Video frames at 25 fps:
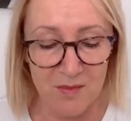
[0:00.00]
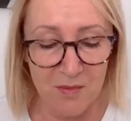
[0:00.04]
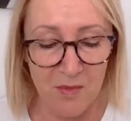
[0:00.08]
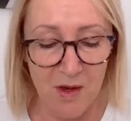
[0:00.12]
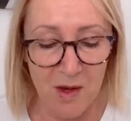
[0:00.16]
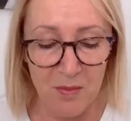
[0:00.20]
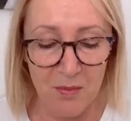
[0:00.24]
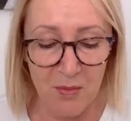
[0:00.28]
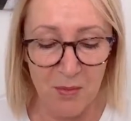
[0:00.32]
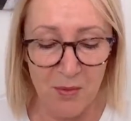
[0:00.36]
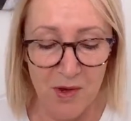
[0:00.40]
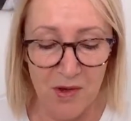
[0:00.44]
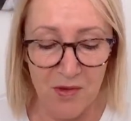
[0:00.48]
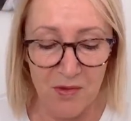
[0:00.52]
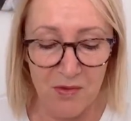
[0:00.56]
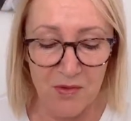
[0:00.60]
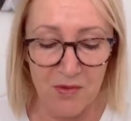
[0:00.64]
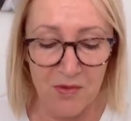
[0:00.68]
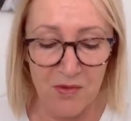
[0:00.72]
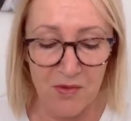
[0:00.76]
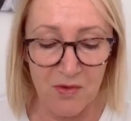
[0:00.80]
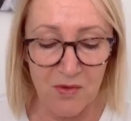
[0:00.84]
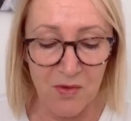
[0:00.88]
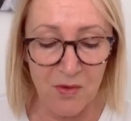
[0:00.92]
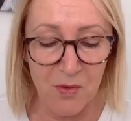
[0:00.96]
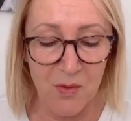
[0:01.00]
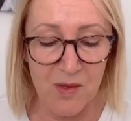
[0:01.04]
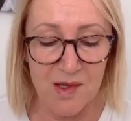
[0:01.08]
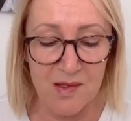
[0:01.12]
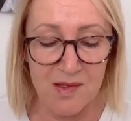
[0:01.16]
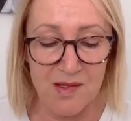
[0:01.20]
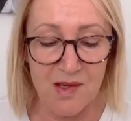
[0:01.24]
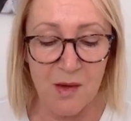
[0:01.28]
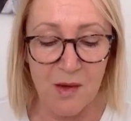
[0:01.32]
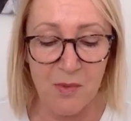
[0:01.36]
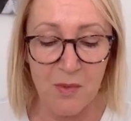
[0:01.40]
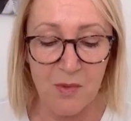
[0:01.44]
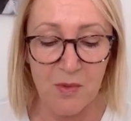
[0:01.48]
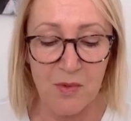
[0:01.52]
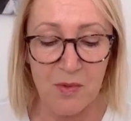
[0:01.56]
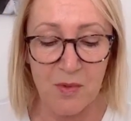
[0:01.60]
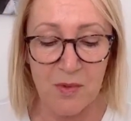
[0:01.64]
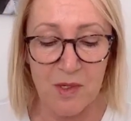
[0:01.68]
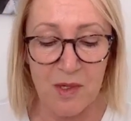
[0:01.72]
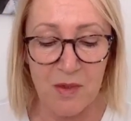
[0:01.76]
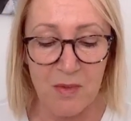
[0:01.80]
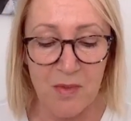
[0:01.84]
my brethren who went up with me